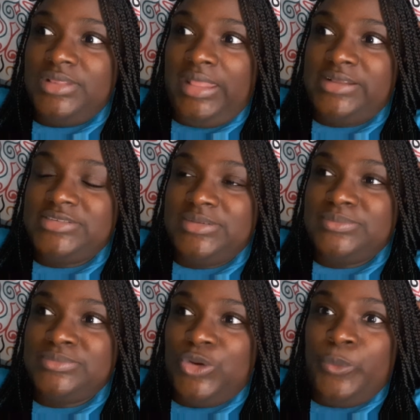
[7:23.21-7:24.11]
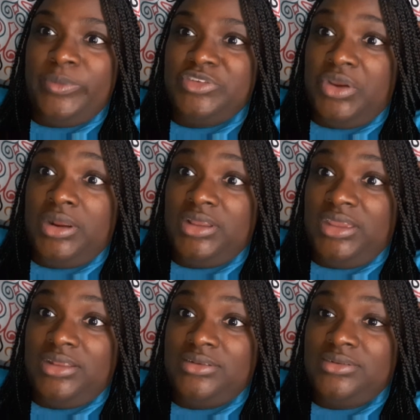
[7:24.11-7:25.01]
Like some open
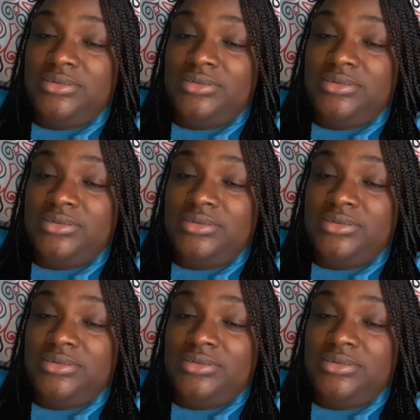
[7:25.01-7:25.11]
target.